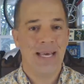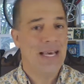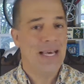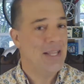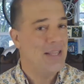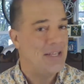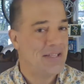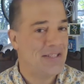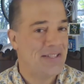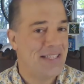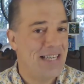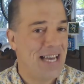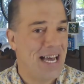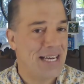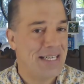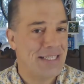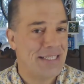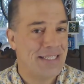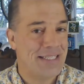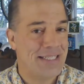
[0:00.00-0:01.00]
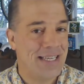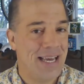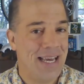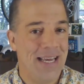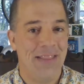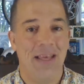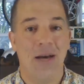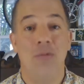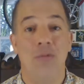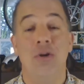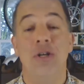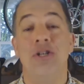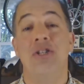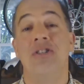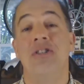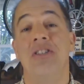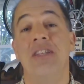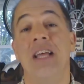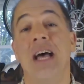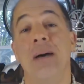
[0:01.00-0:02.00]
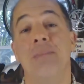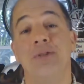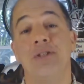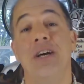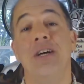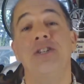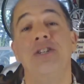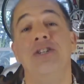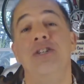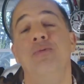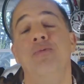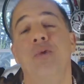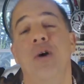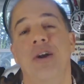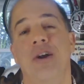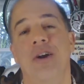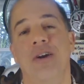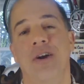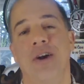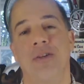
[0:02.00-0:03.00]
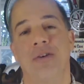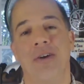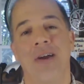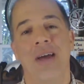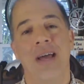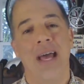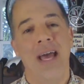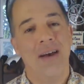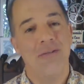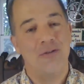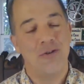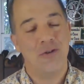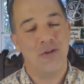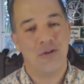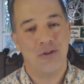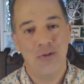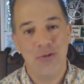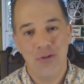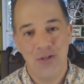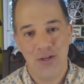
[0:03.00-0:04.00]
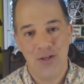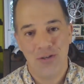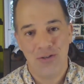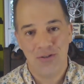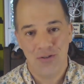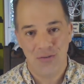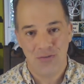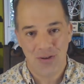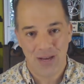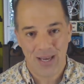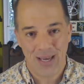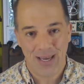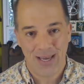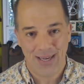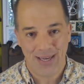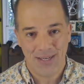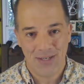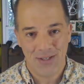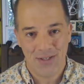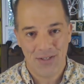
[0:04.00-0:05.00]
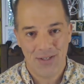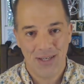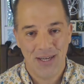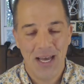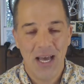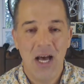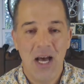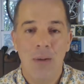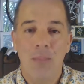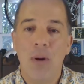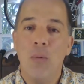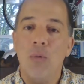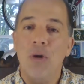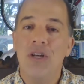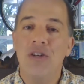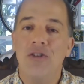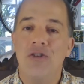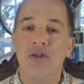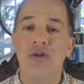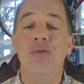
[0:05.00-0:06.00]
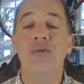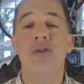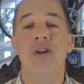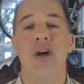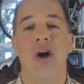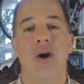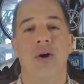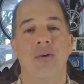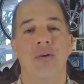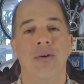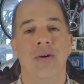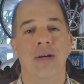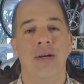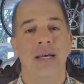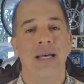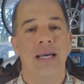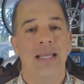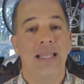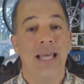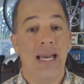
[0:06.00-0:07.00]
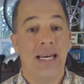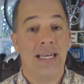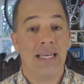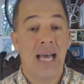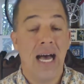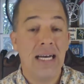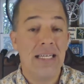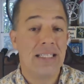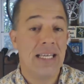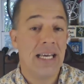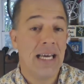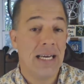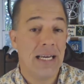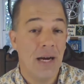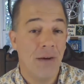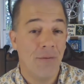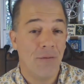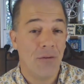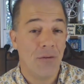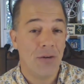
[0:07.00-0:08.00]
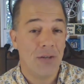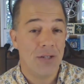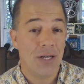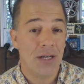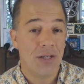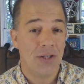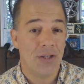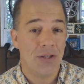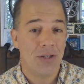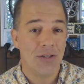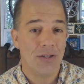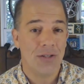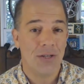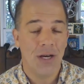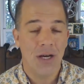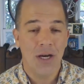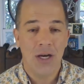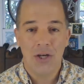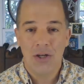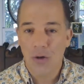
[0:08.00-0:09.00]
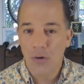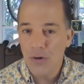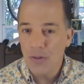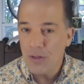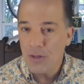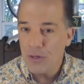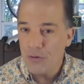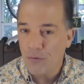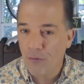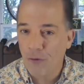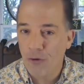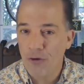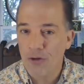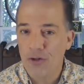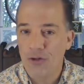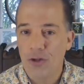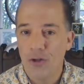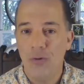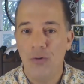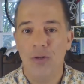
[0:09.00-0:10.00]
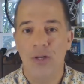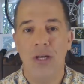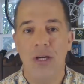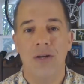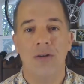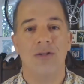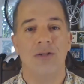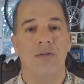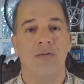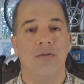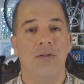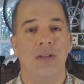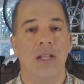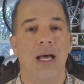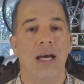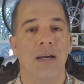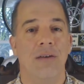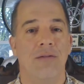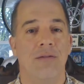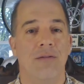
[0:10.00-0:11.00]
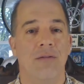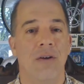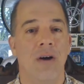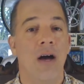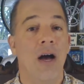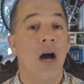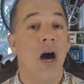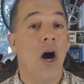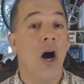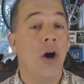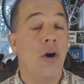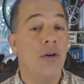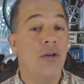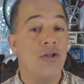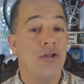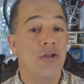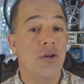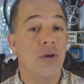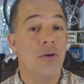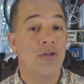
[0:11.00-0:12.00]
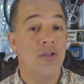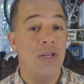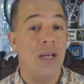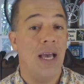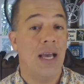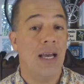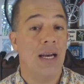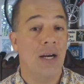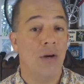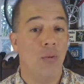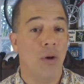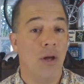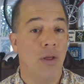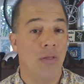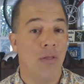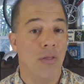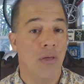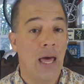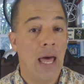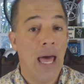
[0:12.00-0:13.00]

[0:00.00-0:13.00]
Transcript: This is not to say that we should stop touching one another after two years of age, but we do know that contact comfort touches during these first two years of life are associated with